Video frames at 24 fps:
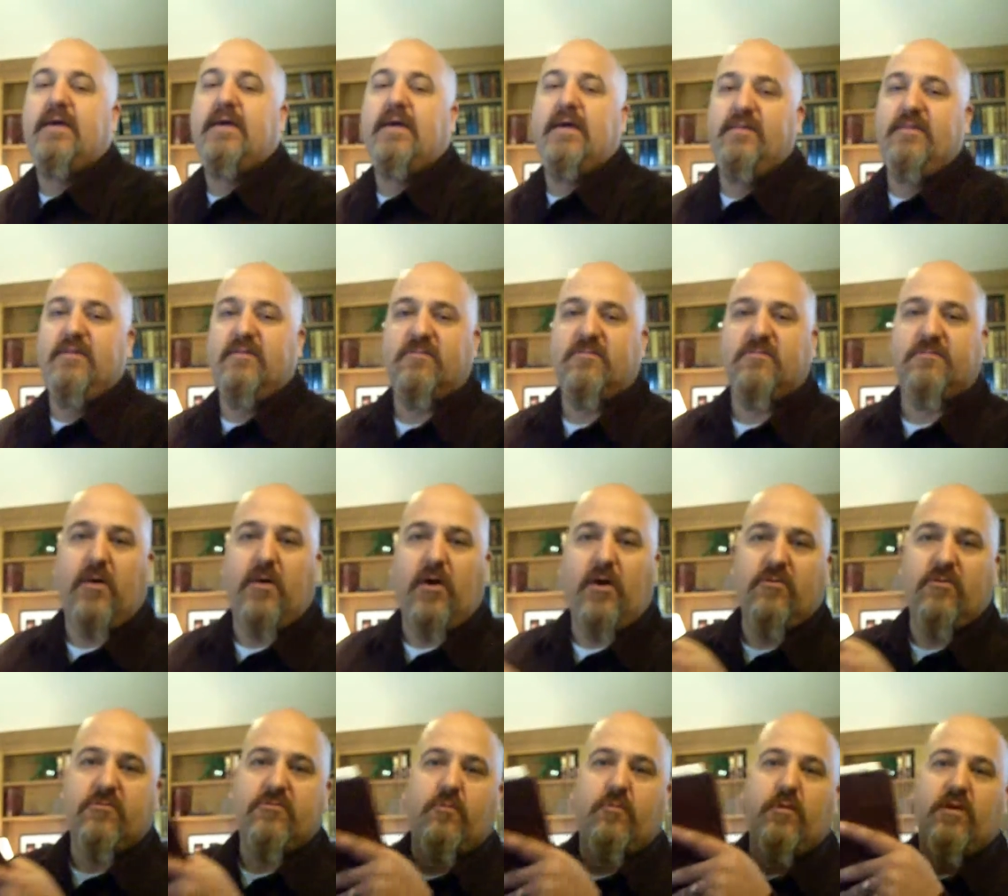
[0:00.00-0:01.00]
And this is
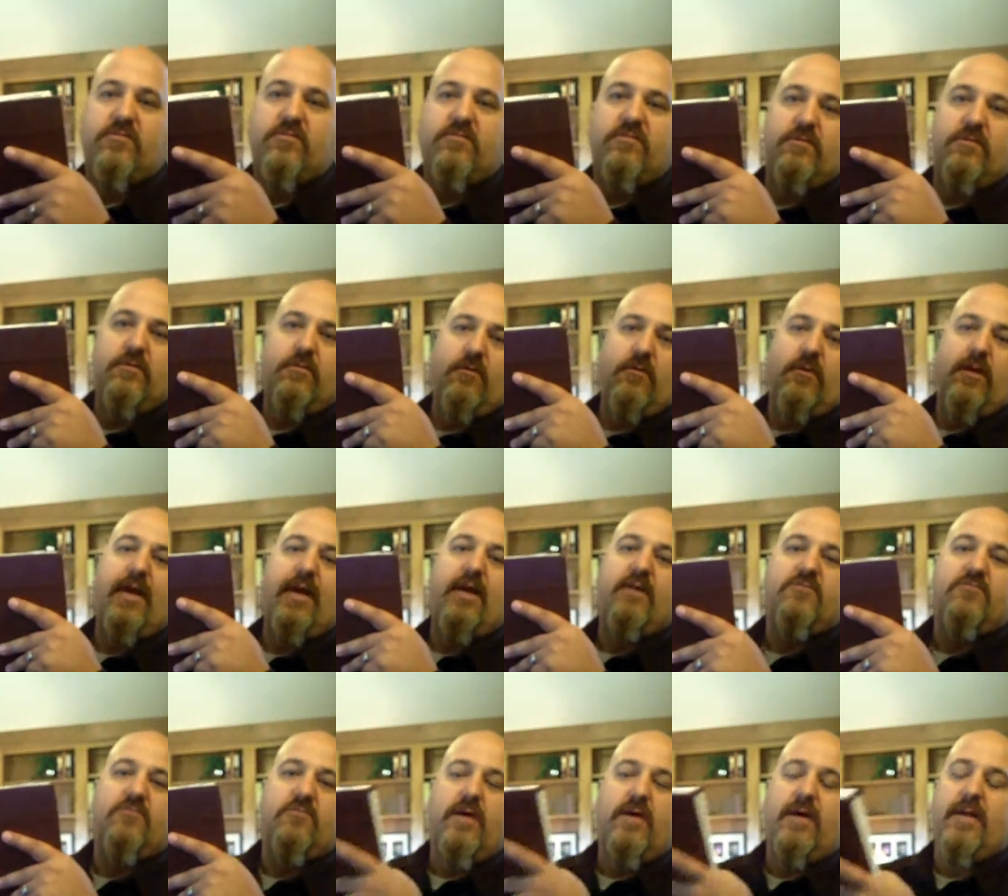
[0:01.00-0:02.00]
Paul's question or
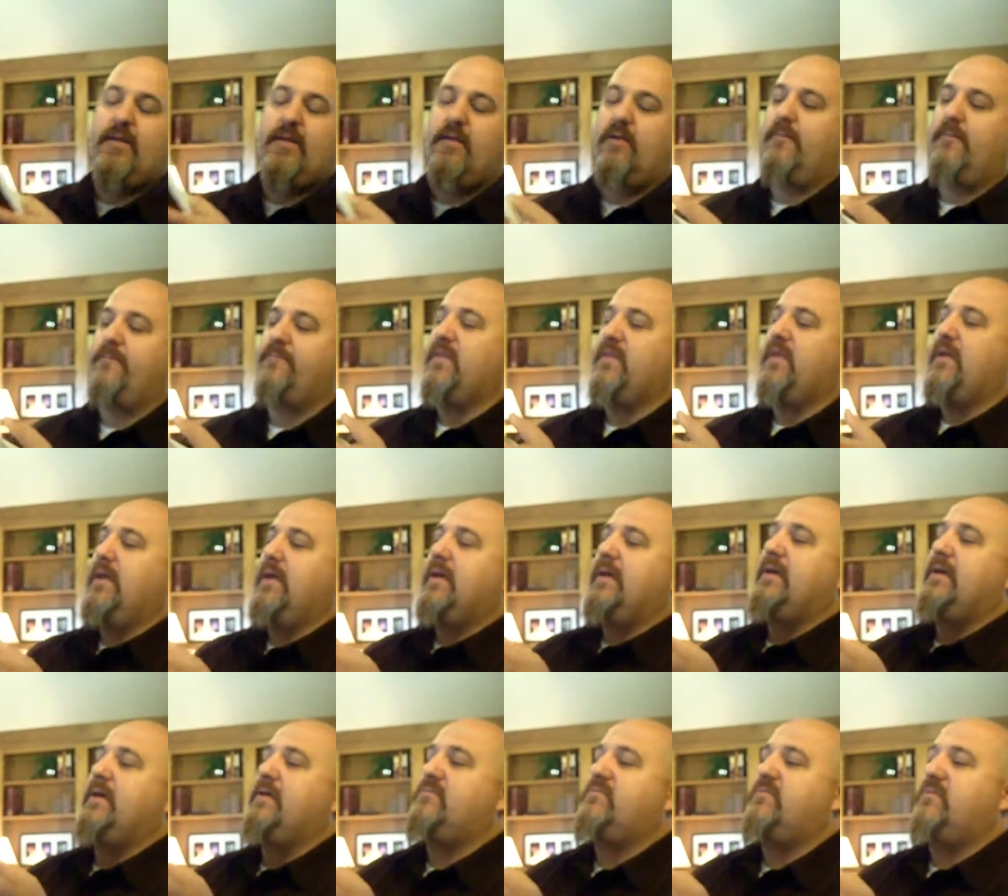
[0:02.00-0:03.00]
answer right here.
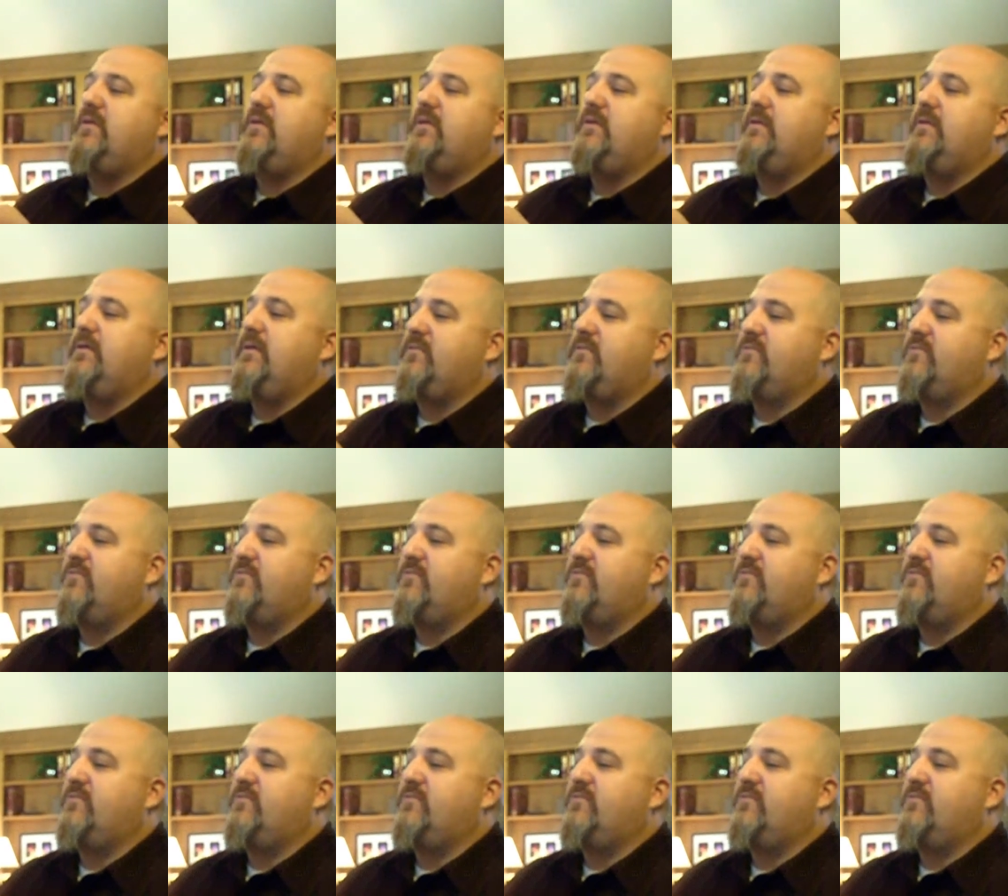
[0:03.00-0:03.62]
It's in 1